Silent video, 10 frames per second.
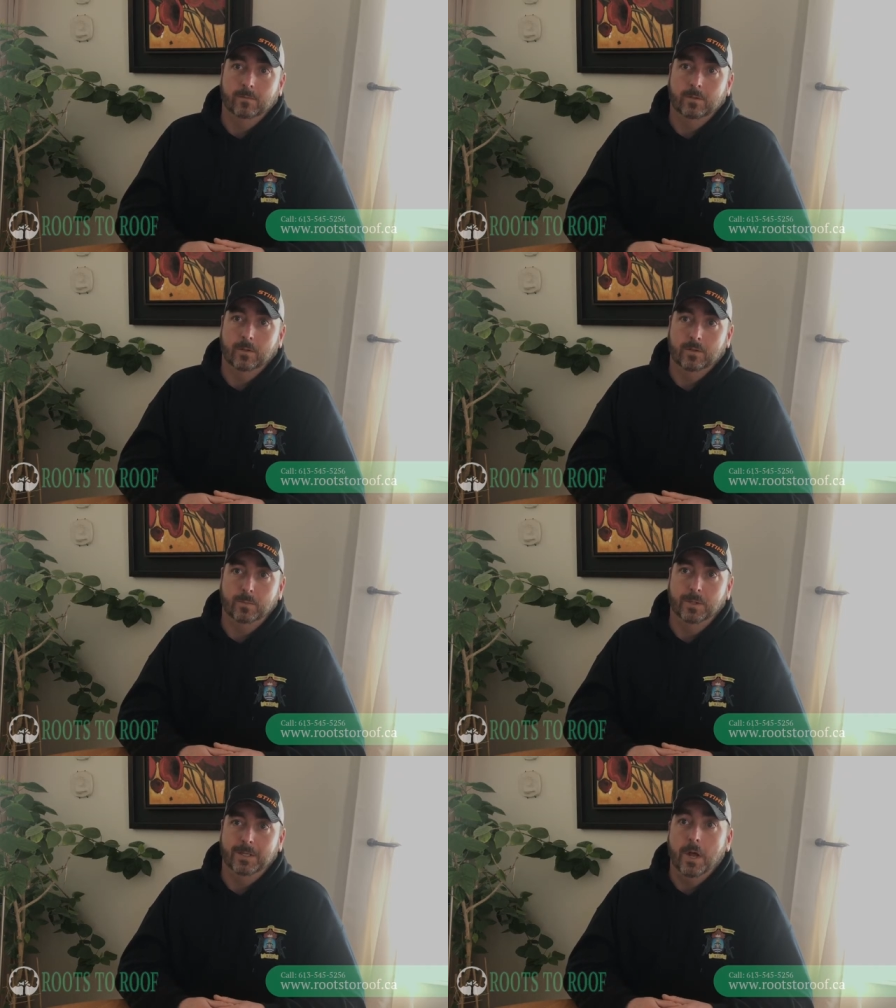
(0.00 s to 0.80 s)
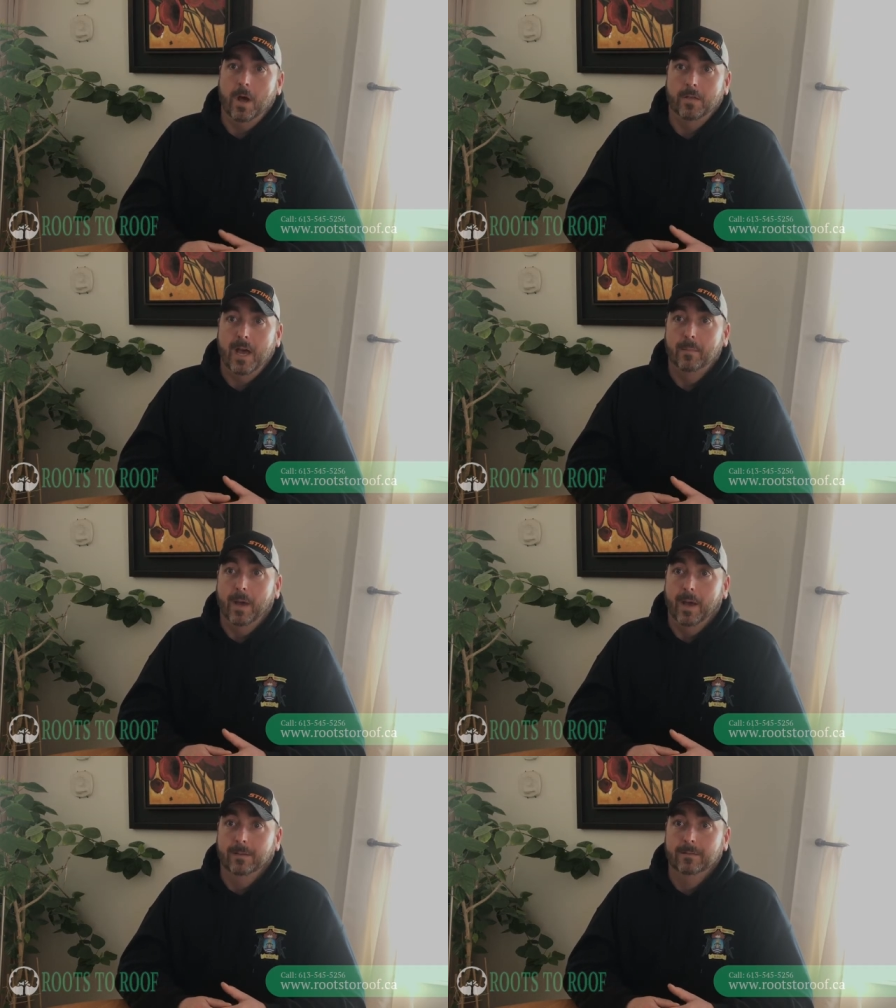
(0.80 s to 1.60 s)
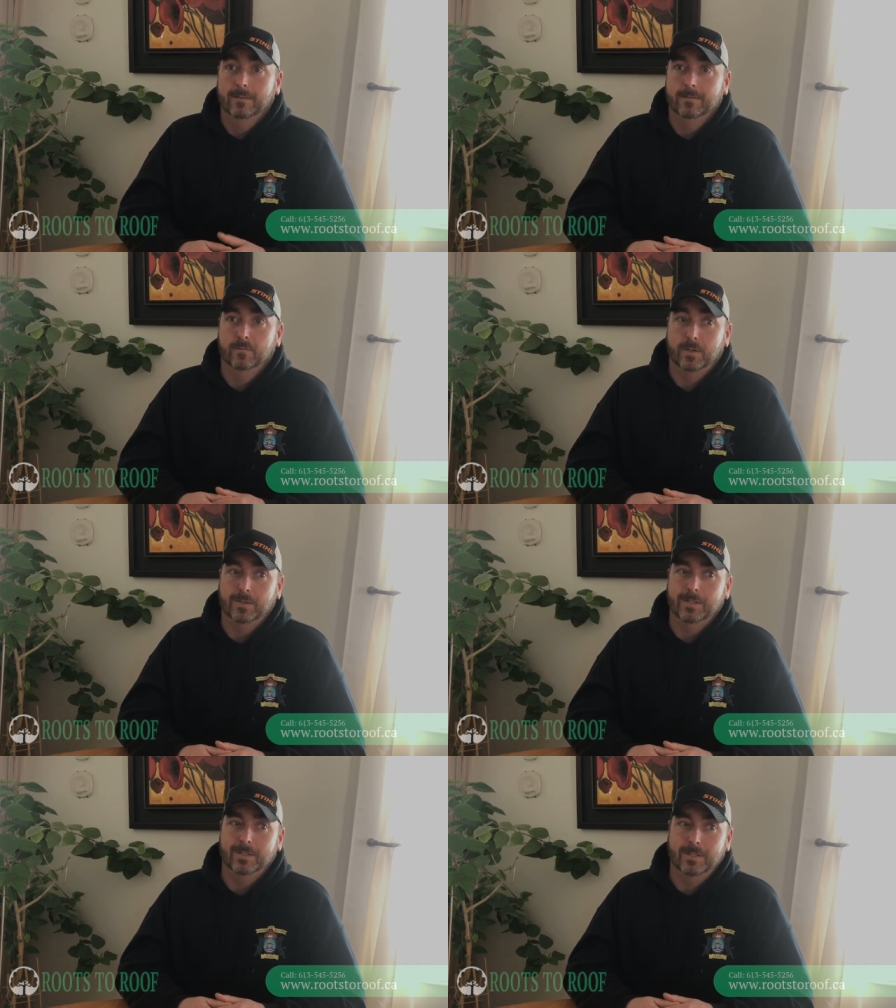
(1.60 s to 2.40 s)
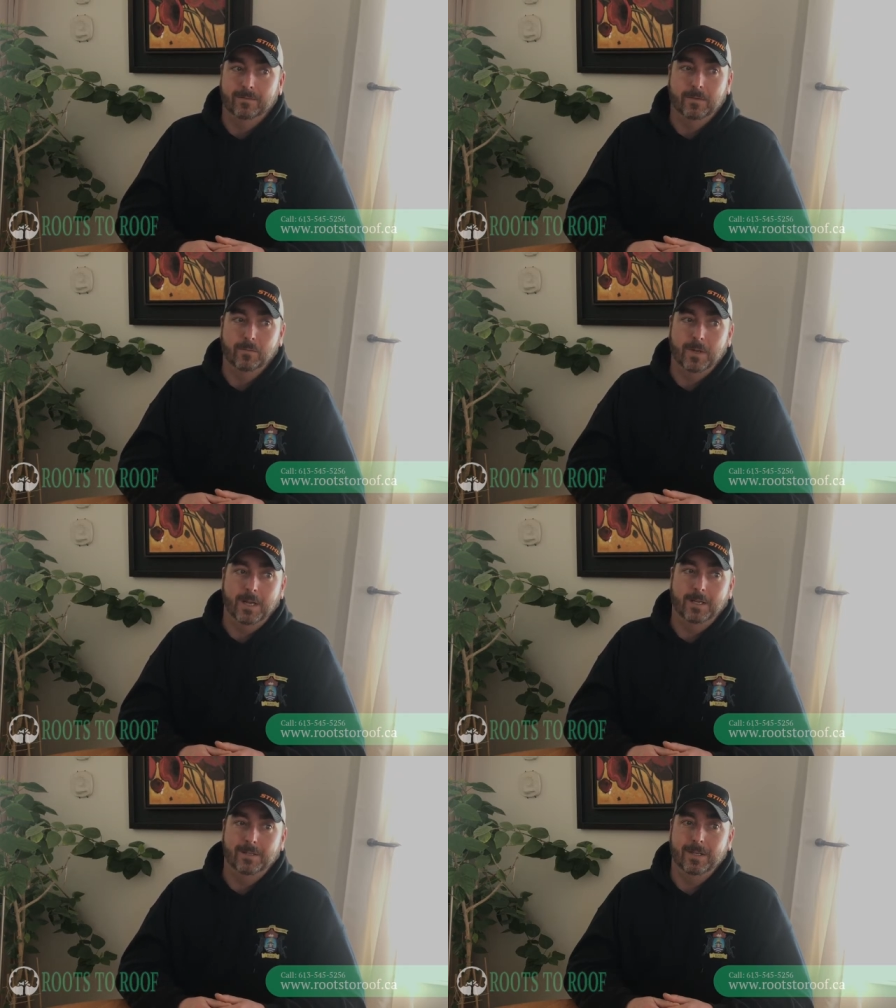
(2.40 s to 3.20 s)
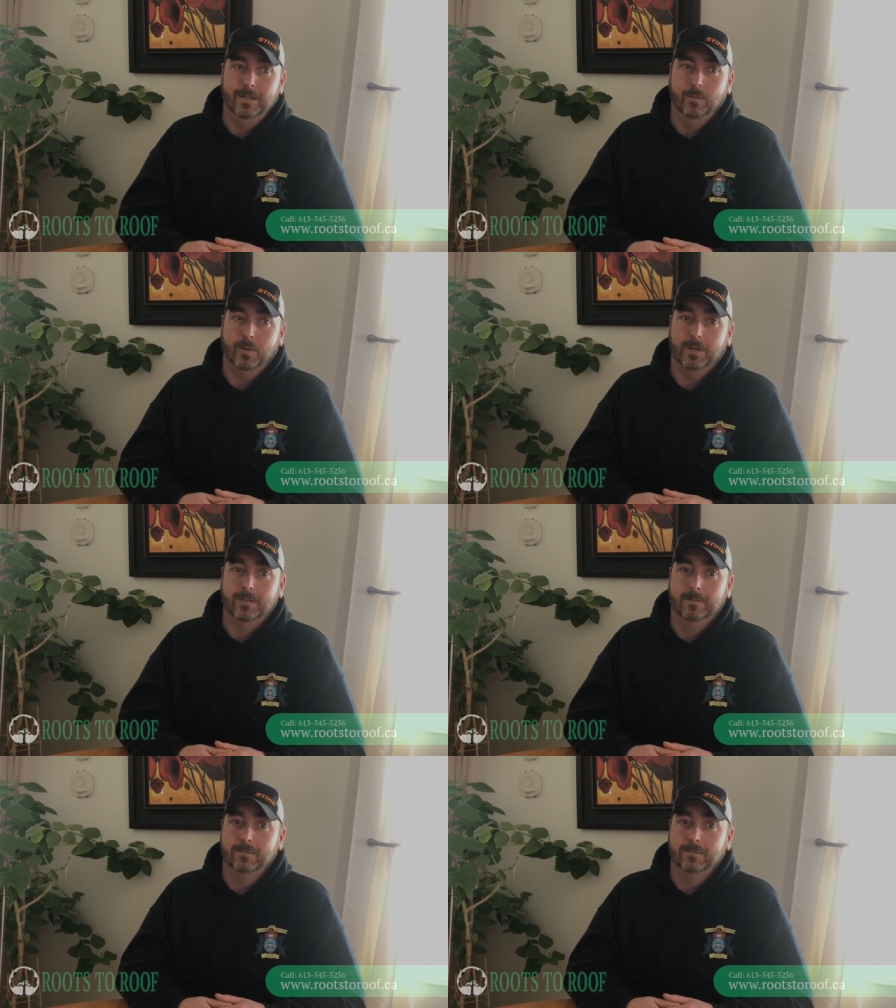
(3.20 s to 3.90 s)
so it's really not that bad. Versus if you went ahead and did the work,